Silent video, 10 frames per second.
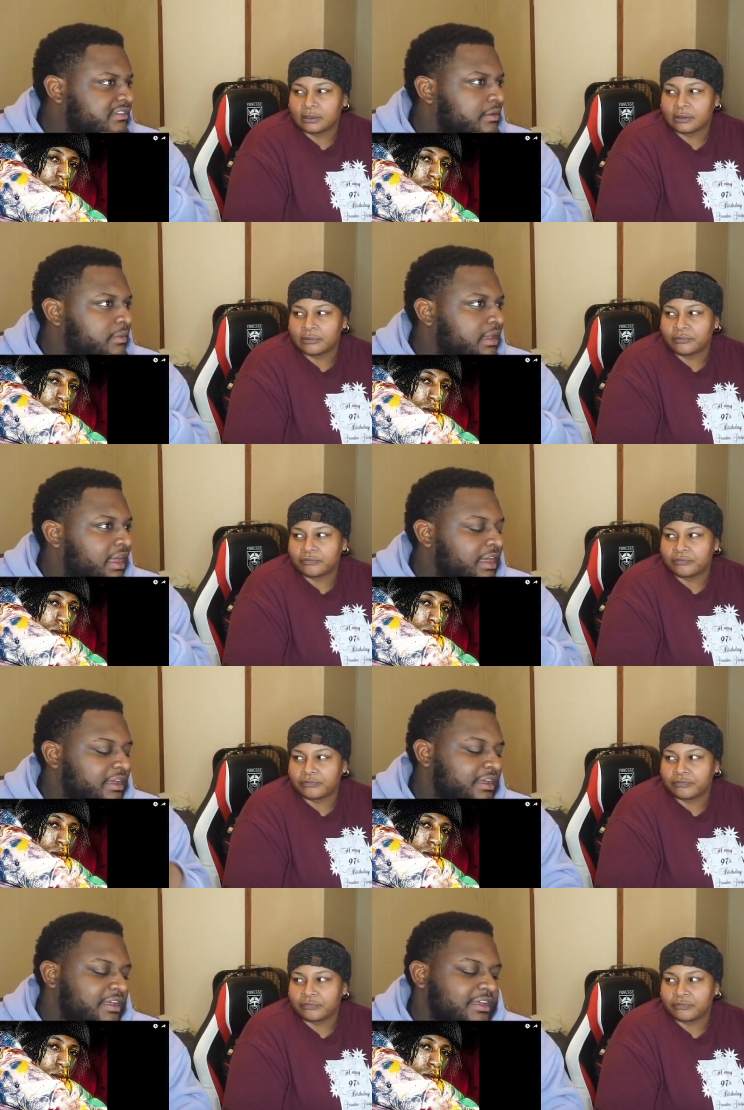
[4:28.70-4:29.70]
Speaker 1: something
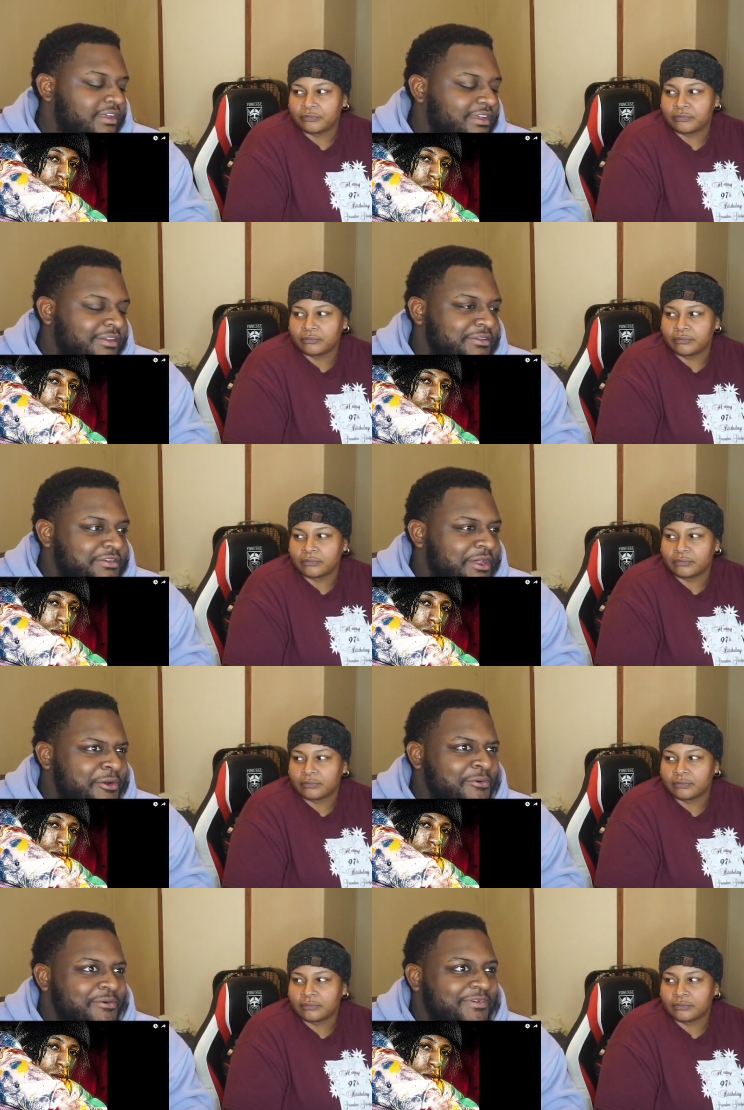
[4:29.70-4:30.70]
like,
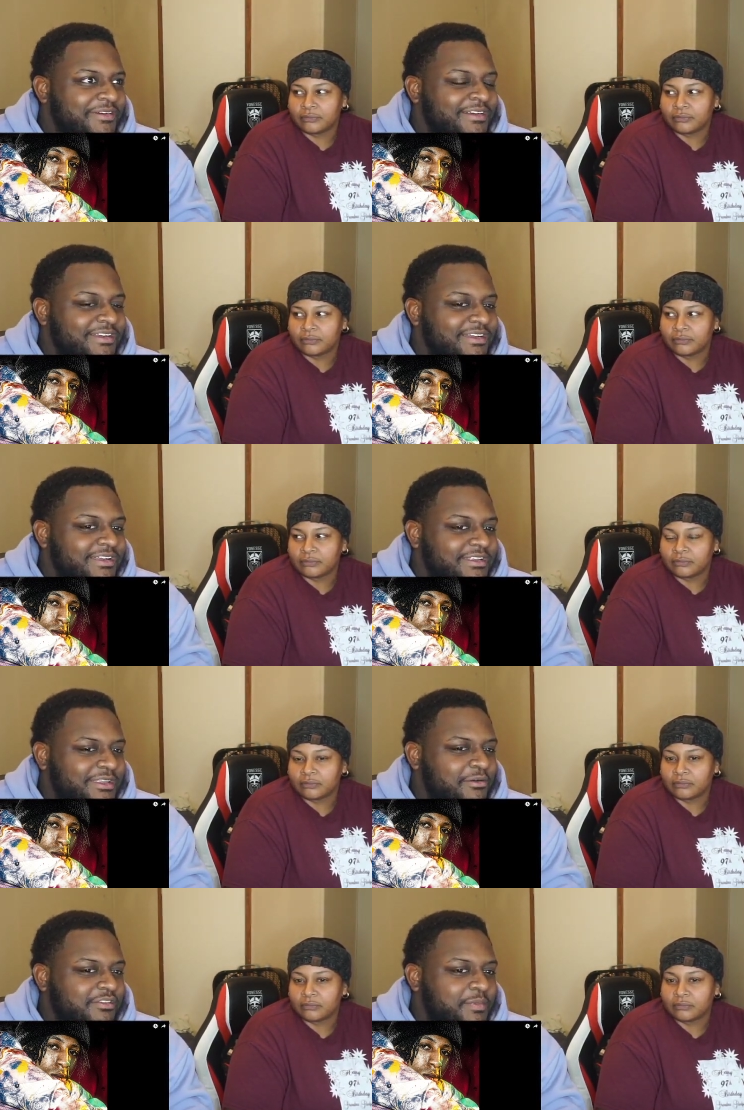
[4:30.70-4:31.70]
don't
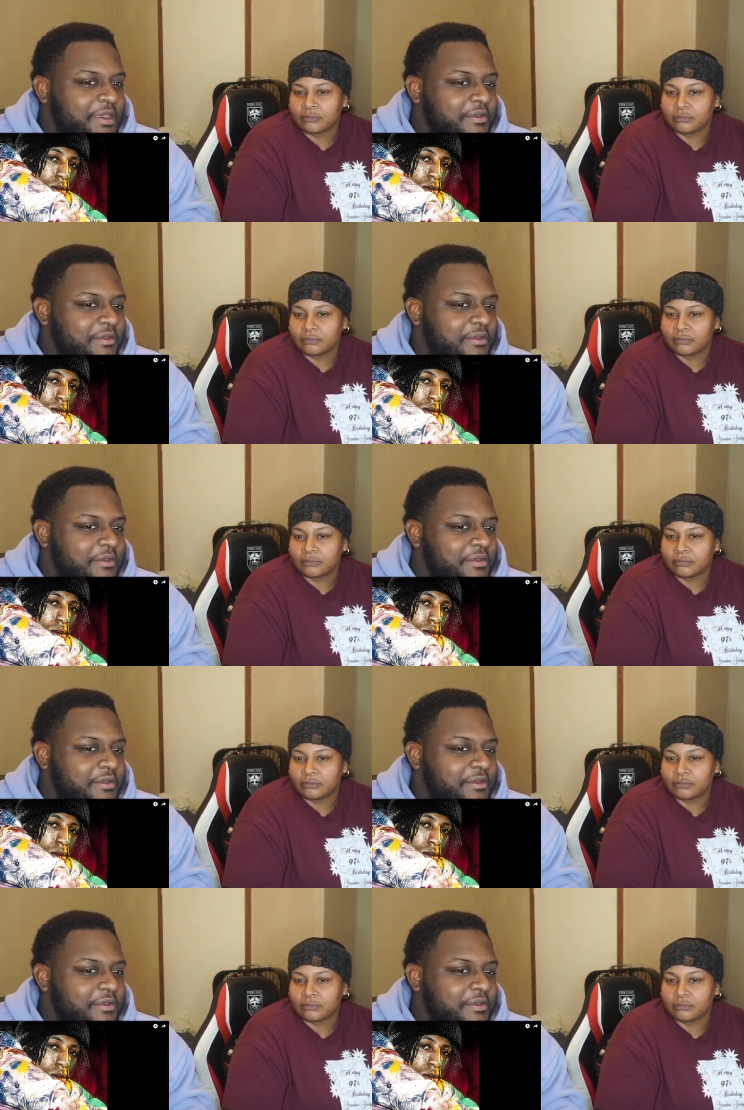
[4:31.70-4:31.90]
don't speak